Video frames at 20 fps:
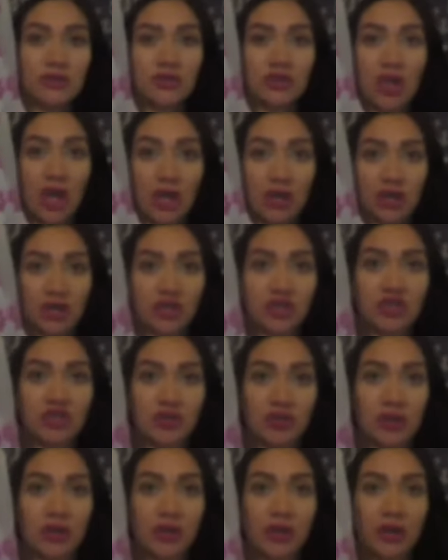dollar
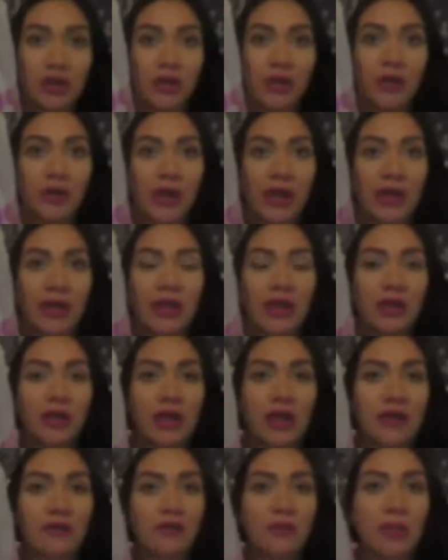store okay a
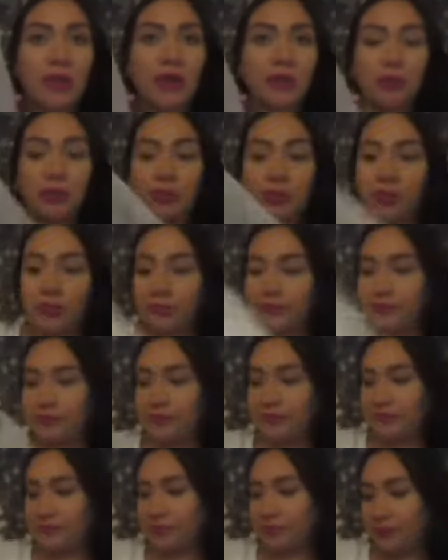lot of people
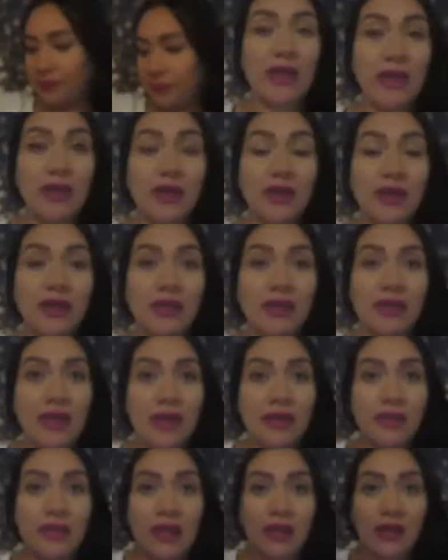think
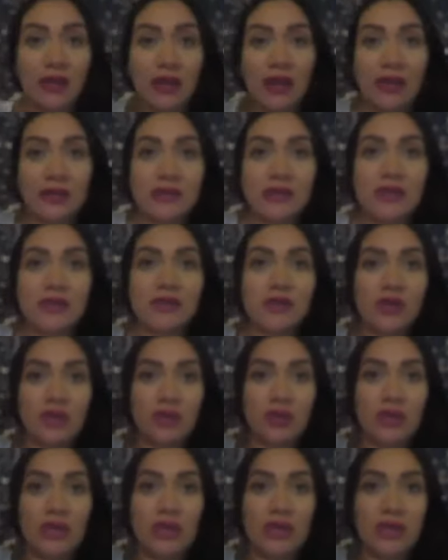that 99 cents
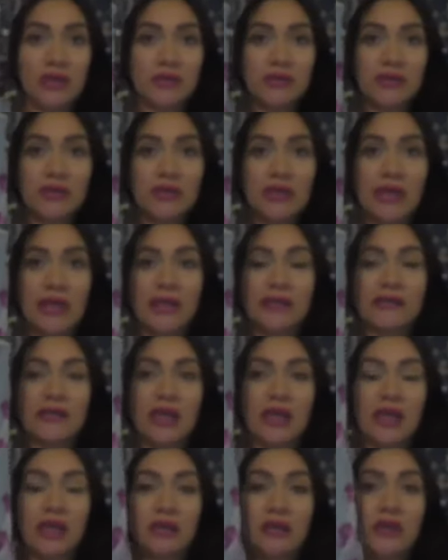only is is
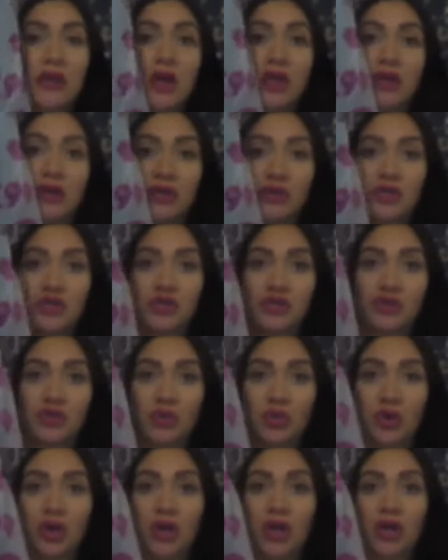a dollar
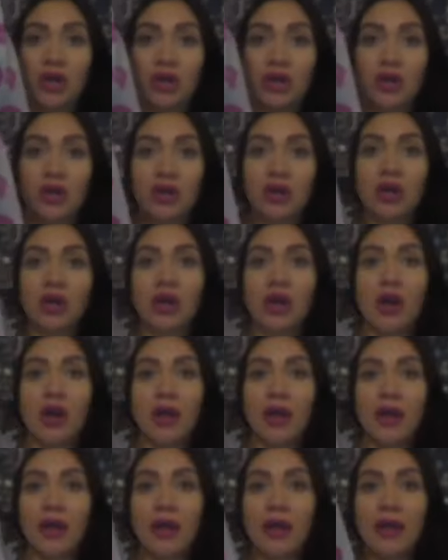store
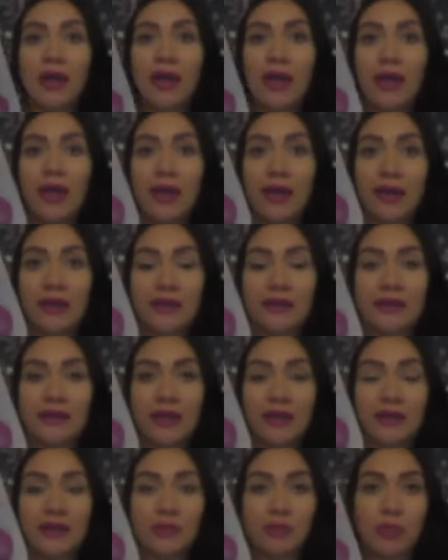and
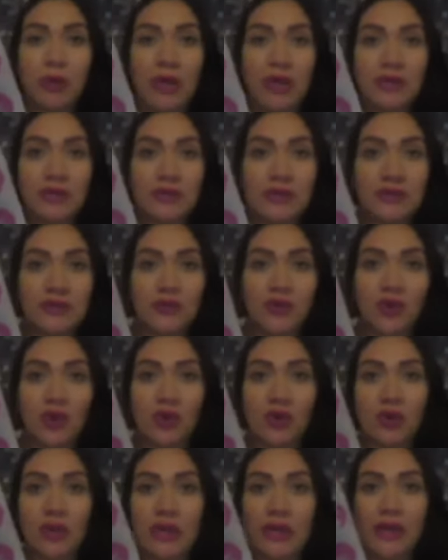that the prices
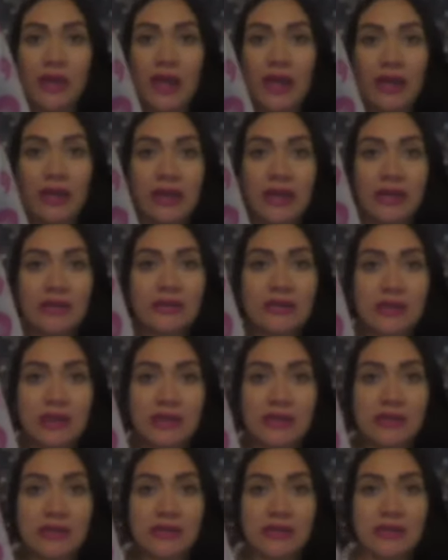are only 99
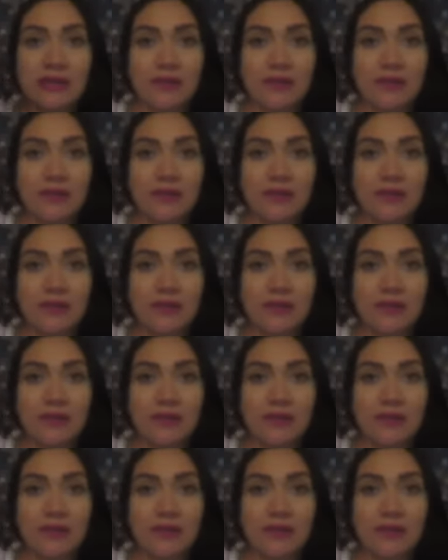cents